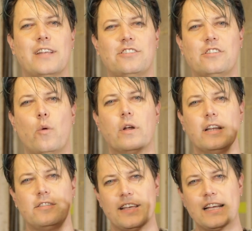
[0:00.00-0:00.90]
that's not what
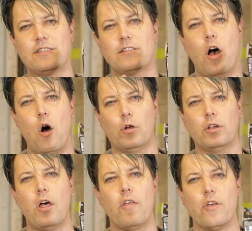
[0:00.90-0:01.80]
it says
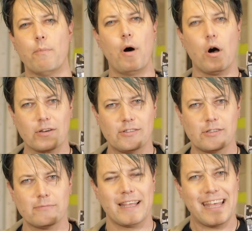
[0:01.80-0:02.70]
on the
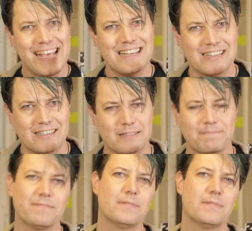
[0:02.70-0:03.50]
box, is it?